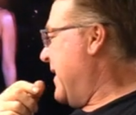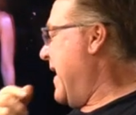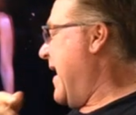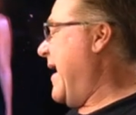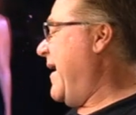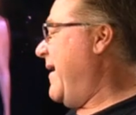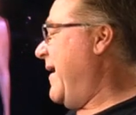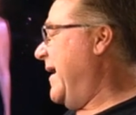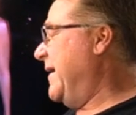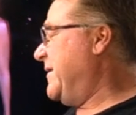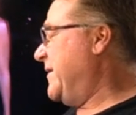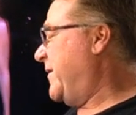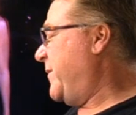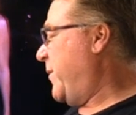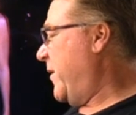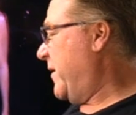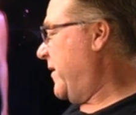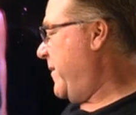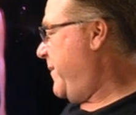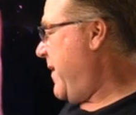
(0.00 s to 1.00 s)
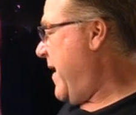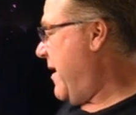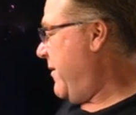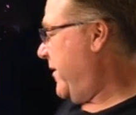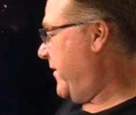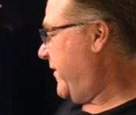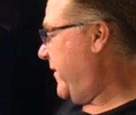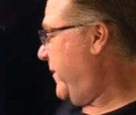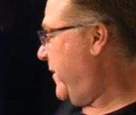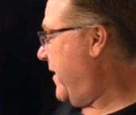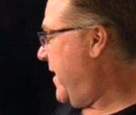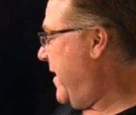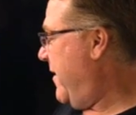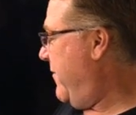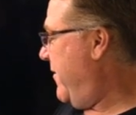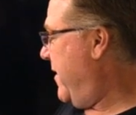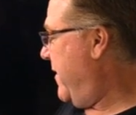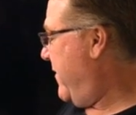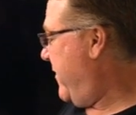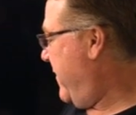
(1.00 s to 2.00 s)
Yeah, I just bring the power
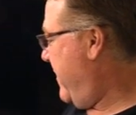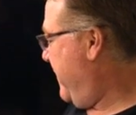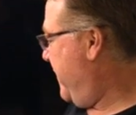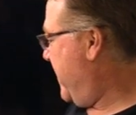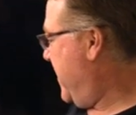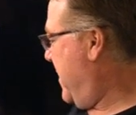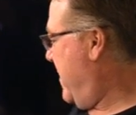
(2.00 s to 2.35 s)
supply with.